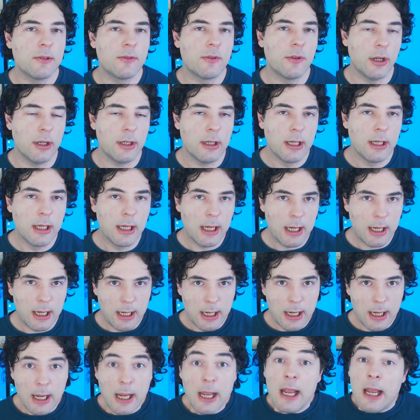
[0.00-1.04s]
that
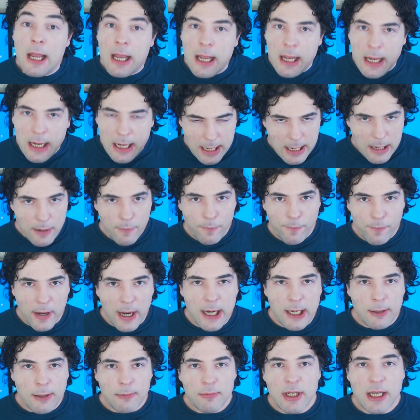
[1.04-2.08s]
if
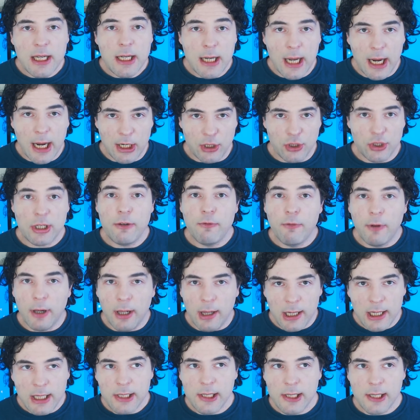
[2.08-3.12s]
AMD actually
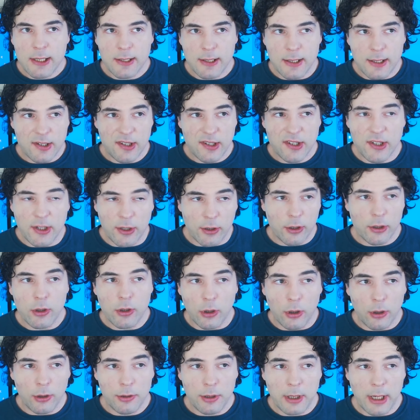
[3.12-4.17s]
releases this
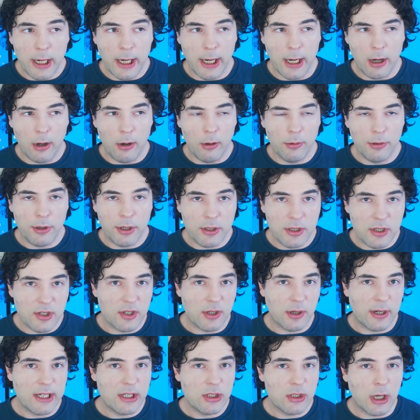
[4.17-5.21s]
silicon, how the
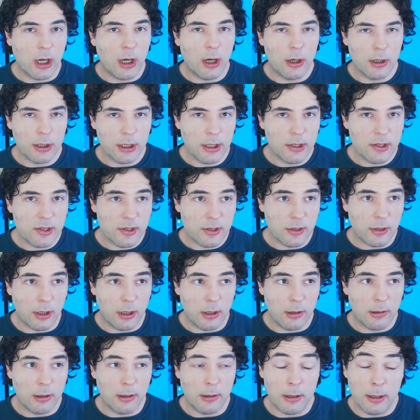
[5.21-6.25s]
design targets
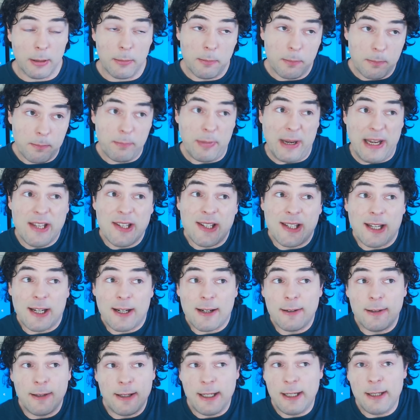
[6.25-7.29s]

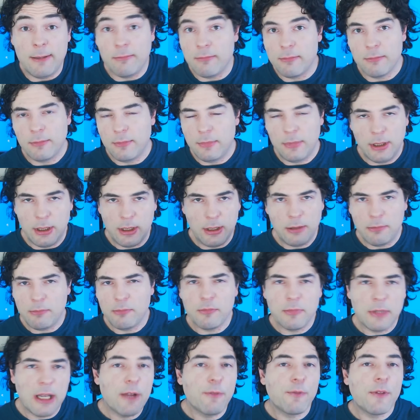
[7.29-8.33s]
basically
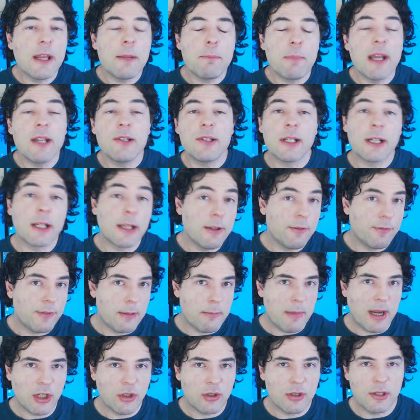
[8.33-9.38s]
if they basically if they
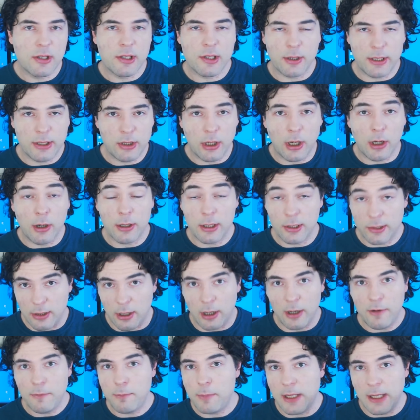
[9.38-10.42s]
match the design targets
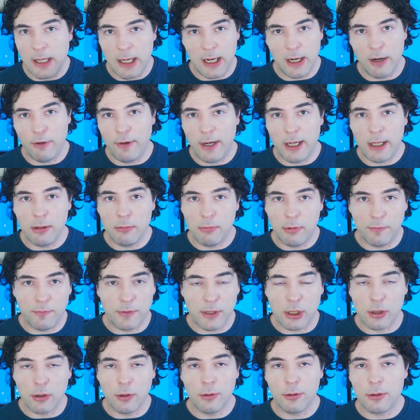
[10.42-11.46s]
I've been hearing with the
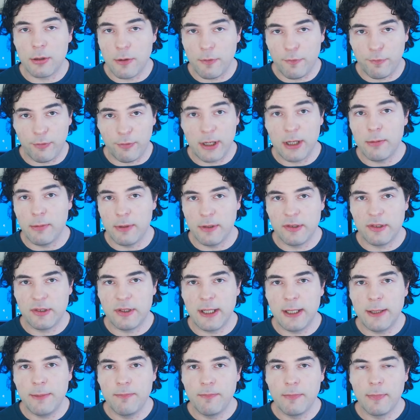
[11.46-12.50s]
clock frequency,